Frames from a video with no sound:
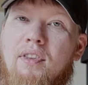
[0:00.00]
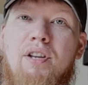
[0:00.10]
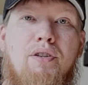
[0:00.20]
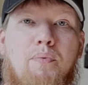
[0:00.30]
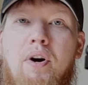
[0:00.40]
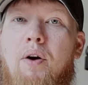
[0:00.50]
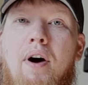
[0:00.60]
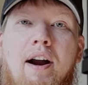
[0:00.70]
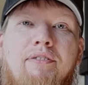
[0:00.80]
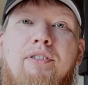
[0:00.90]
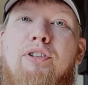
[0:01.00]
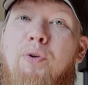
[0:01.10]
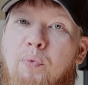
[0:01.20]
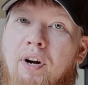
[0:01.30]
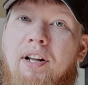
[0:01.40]
this is where a water
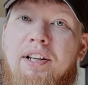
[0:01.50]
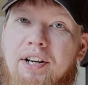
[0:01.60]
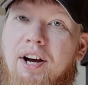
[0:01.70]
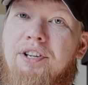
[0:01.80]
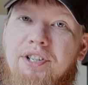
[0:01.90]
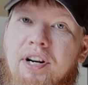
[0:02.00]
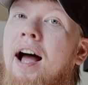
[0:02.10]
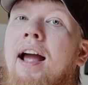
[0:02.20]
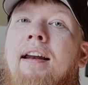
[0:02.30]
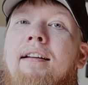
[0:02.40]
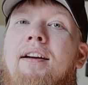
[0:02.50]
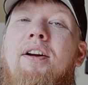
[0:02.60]
filter really does shine.